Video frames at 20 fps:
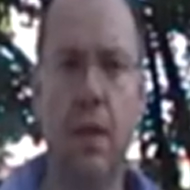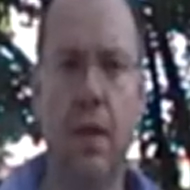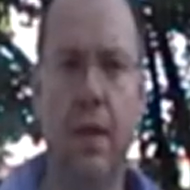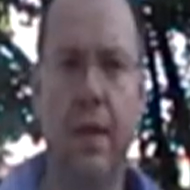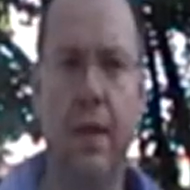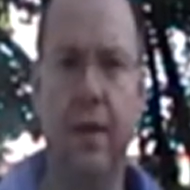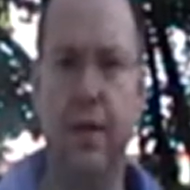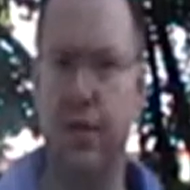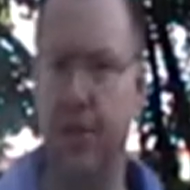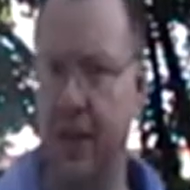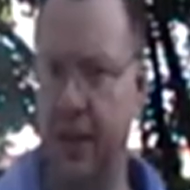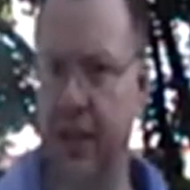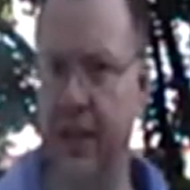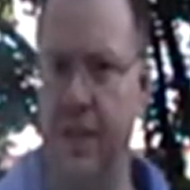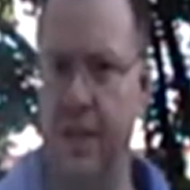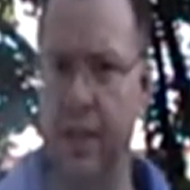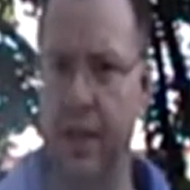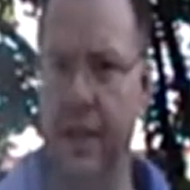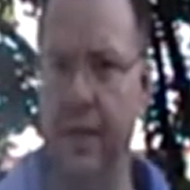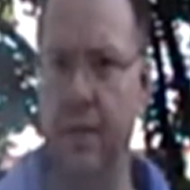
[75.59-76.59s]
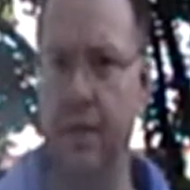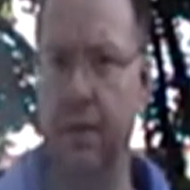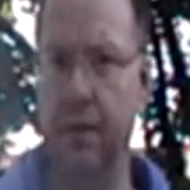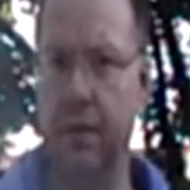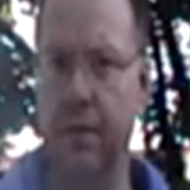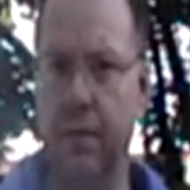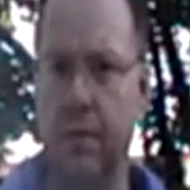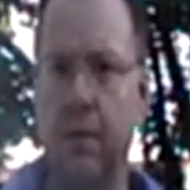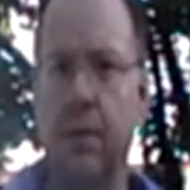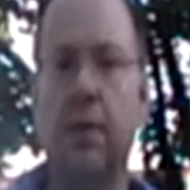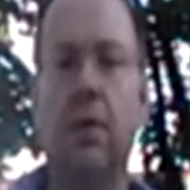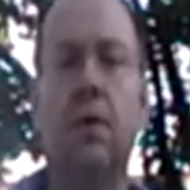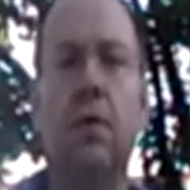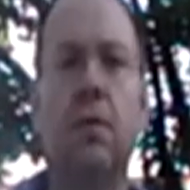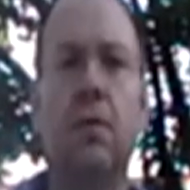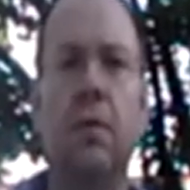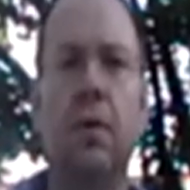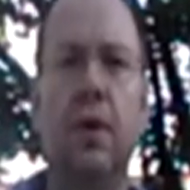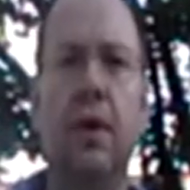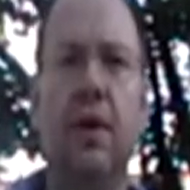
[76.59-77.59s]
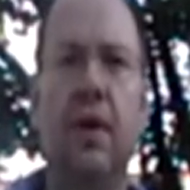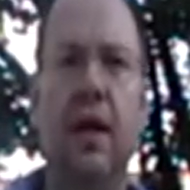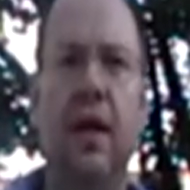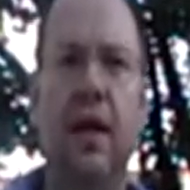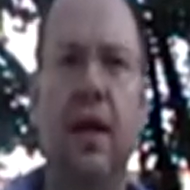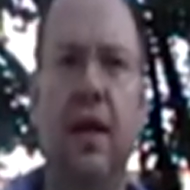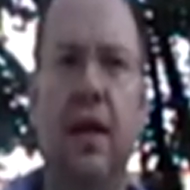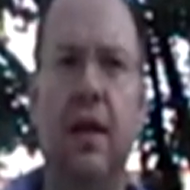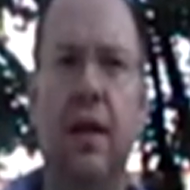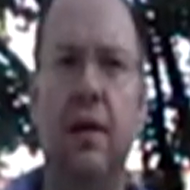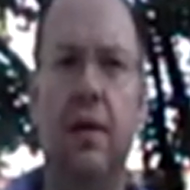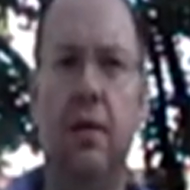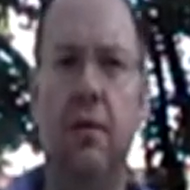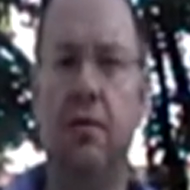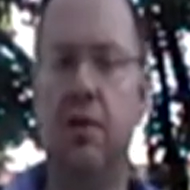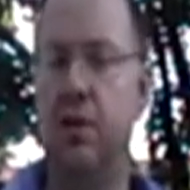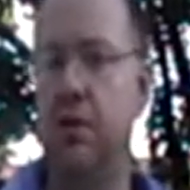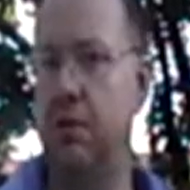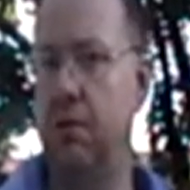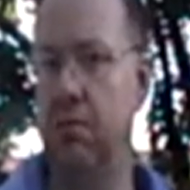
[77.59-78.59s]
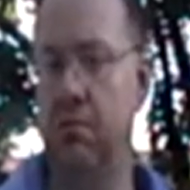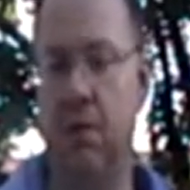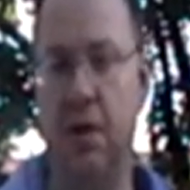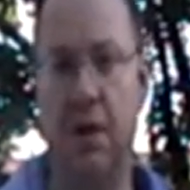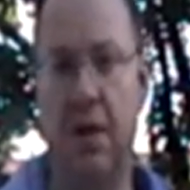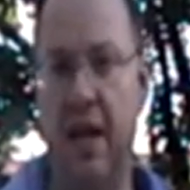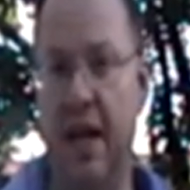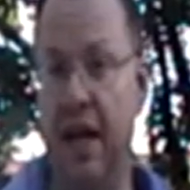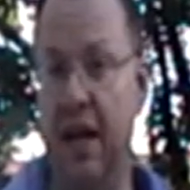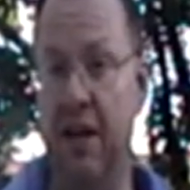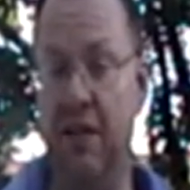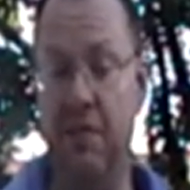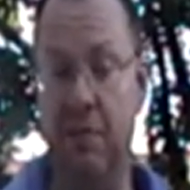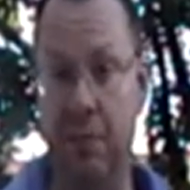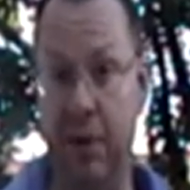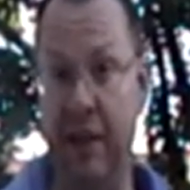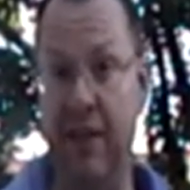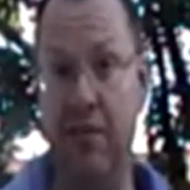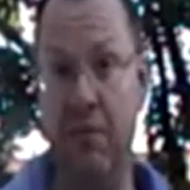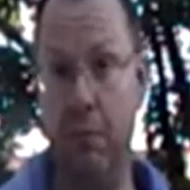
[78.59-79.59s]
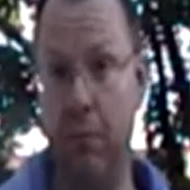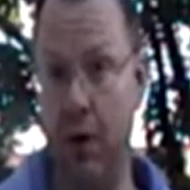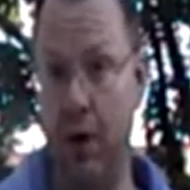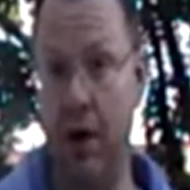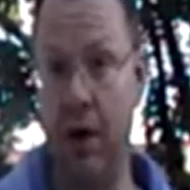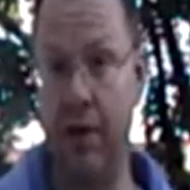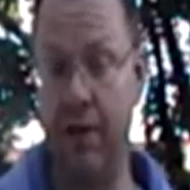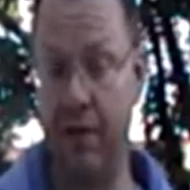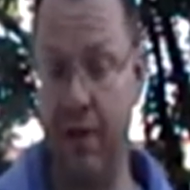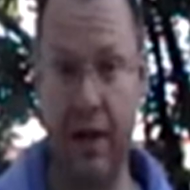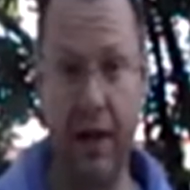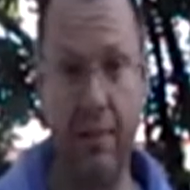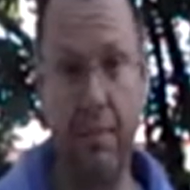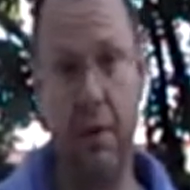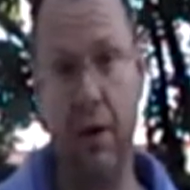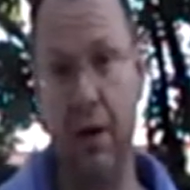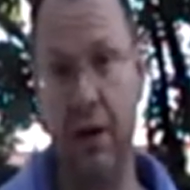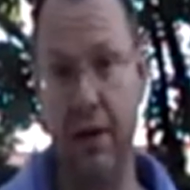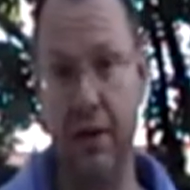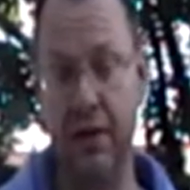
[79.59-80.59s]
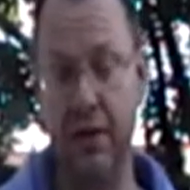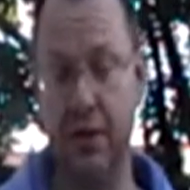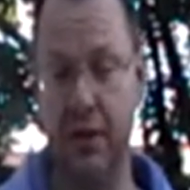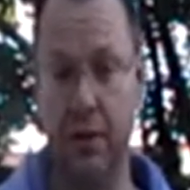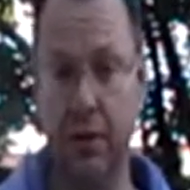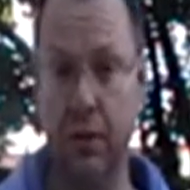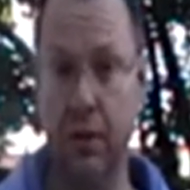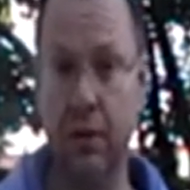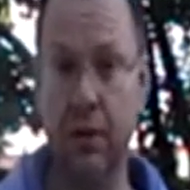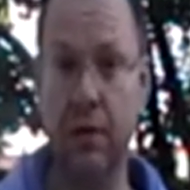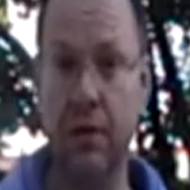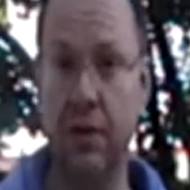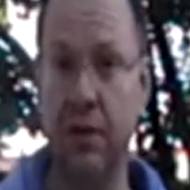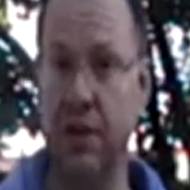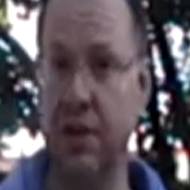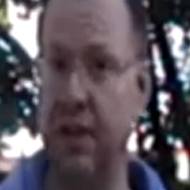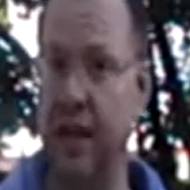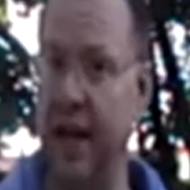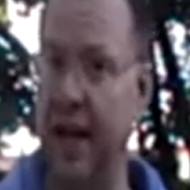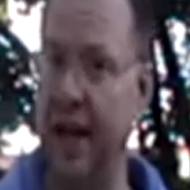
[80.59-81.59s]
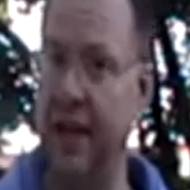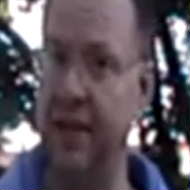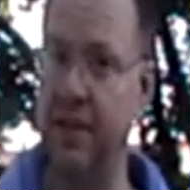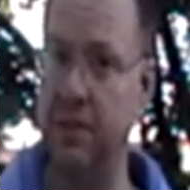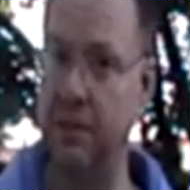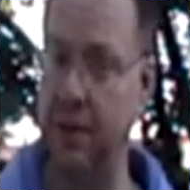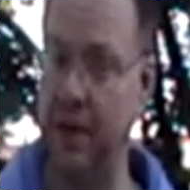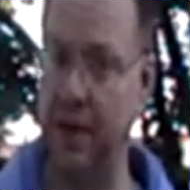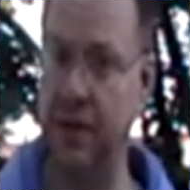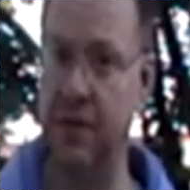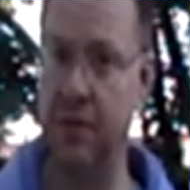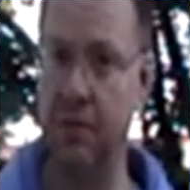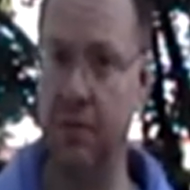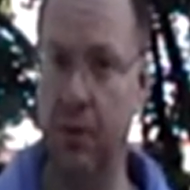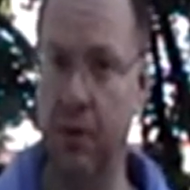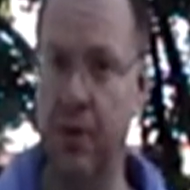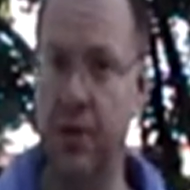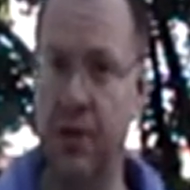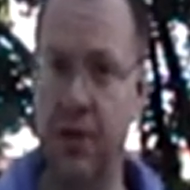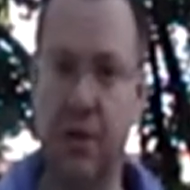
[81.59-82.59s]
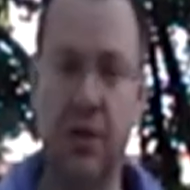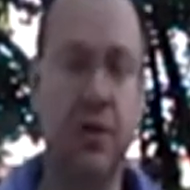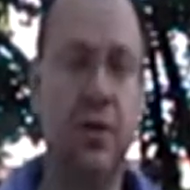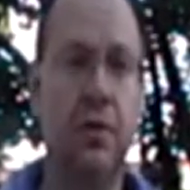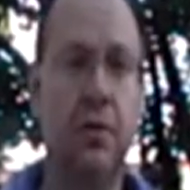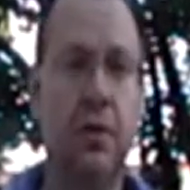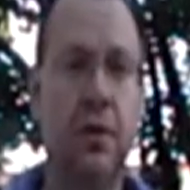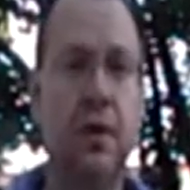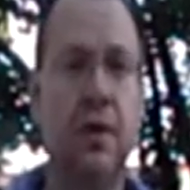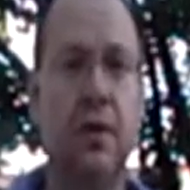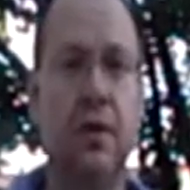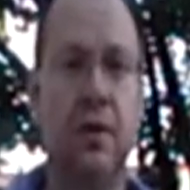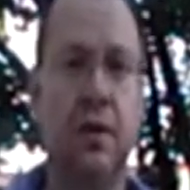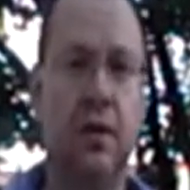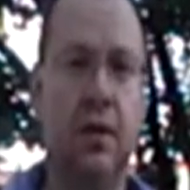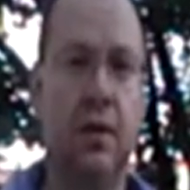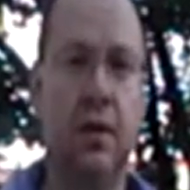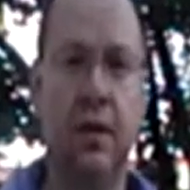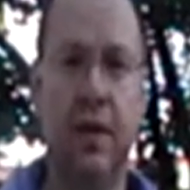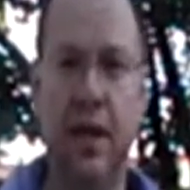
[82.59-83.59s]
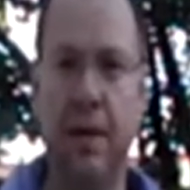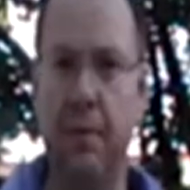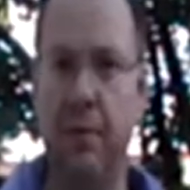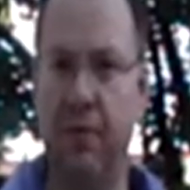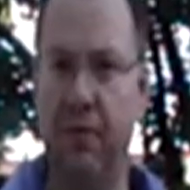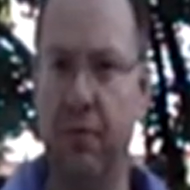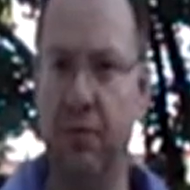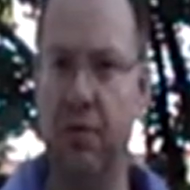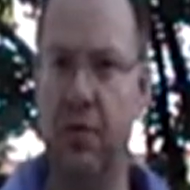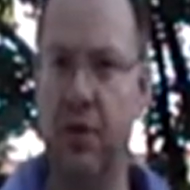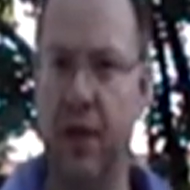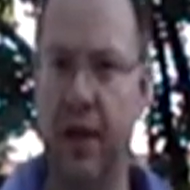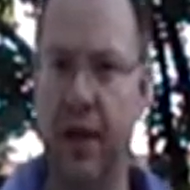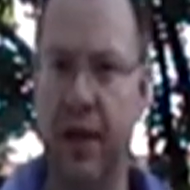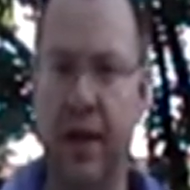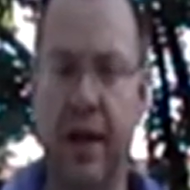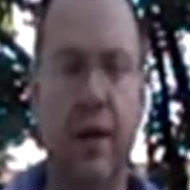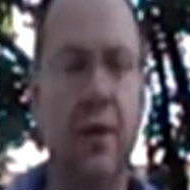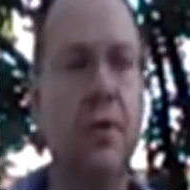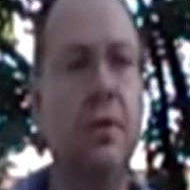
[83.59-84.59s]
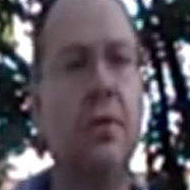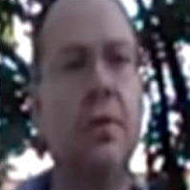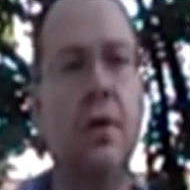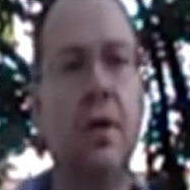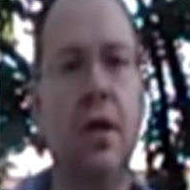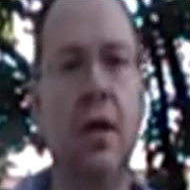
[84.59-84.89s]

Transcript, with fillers: I injected it with just a can of beef broth that I bought at the store, just to add some extra moisture to it, keep it from drying out.